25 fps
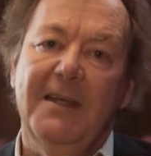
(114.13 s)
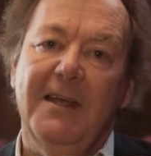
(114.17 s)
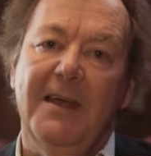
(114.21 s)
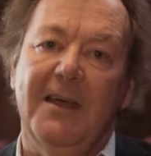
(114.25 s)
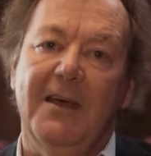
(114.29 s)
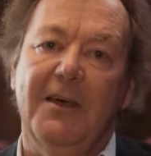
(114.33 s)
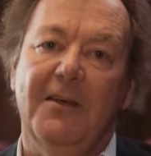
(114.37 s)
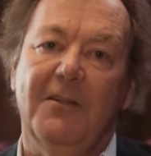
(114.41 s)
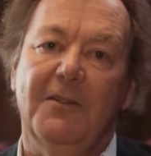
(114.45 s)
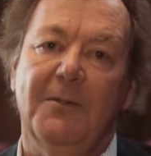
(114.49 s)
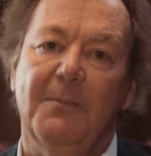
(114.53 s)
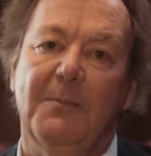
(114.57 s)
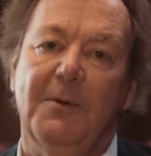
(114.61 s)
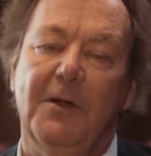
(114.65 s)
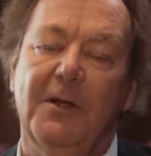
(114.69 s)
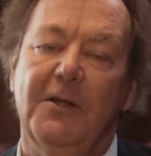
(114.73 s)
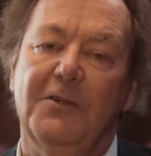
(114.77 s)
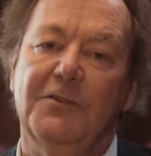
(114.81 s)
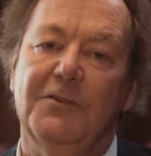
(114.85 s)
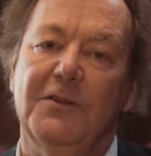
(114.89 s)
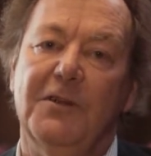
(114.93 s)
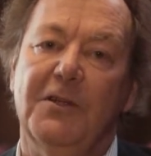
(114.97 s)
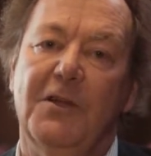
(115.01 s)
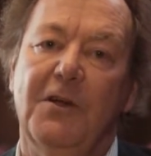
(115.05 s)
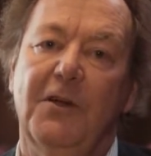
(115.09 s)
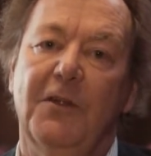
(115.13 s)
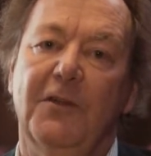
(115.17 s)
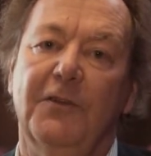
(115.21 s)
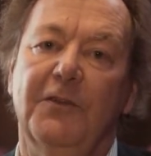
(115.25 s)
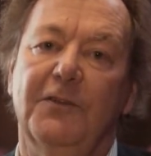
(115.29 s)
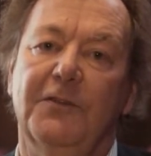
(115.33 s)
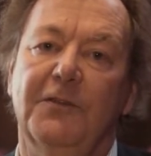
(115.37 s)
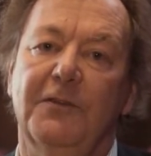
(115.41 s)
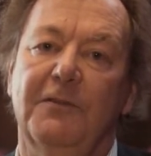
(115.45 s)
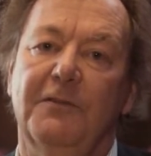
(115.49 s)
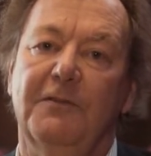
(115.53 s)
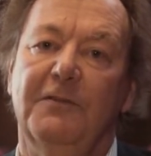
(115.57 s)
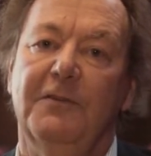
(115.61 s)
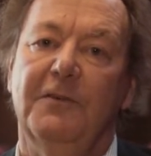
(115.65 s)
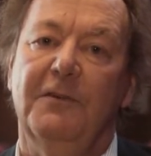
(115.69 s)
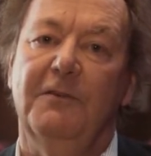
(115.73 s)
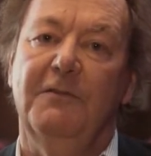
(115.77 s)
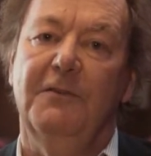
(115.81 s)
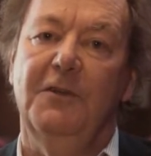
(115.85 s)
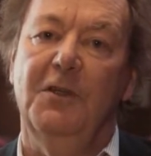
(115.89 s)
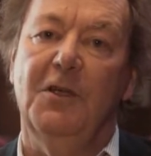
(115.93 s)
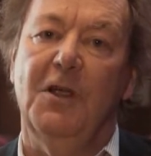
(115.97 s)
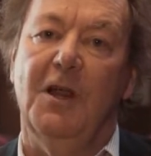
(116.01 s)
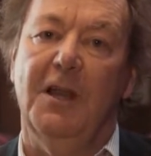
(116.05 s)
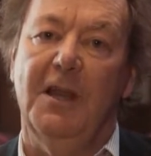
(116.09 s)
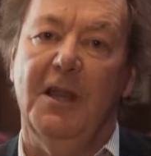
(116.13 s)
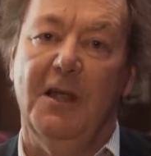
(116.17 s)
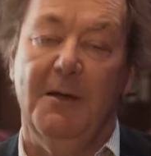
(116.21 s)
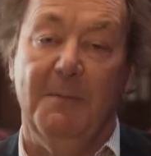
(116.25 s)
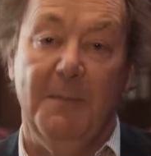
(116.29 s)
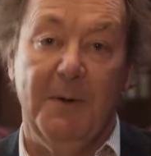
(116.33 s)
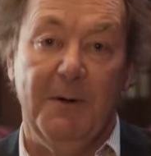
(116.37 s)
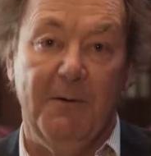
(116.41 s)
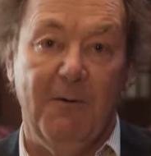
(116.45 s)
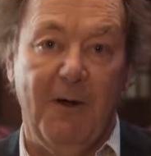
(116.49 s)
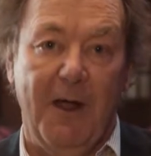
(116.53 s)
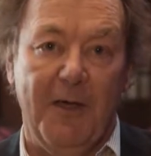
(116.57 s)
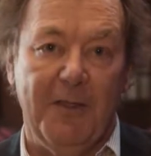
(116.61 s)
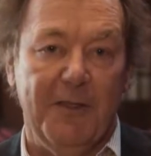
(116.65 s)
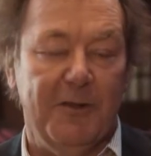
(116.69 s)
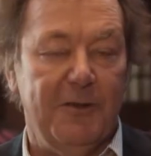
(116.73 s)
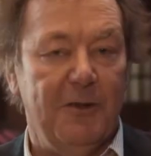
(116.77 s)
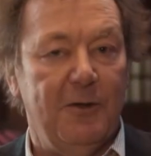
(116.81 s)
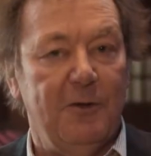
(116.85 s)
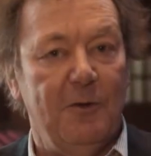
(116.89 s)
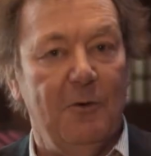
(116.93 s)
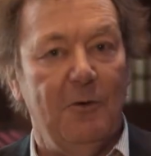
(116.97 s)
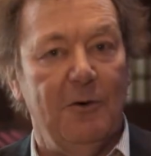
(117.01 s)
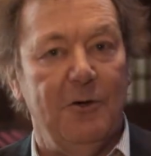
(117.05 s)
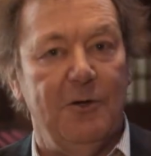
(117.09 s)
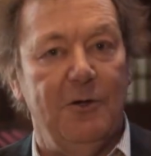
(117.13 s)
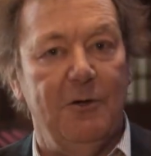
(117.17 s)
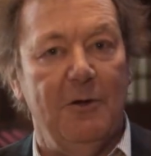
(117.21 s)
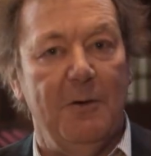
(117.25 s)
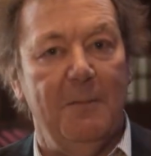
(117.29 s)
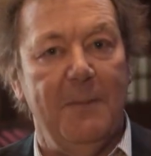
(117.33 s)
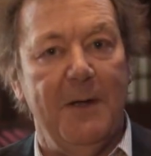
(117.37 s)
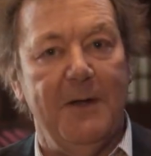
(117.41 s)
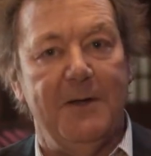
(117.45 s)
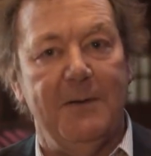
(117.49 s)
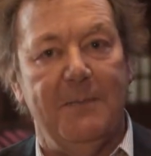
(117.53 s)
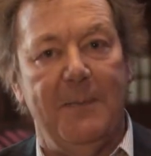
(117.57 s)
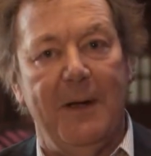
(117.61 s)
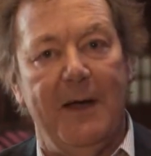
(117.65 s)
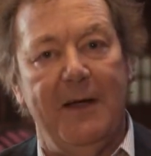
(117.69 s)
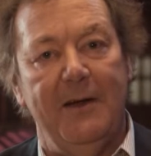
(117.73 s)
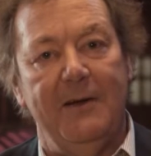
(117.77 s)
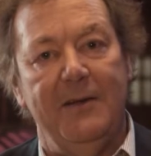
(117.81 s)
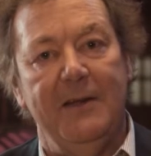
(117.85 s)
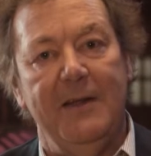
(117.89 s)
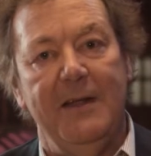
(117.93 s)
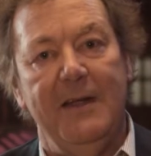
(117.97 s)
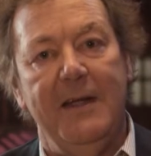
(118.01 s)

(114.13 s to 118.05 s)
the pros and cons of nuclear, but rather to talk to you a bit about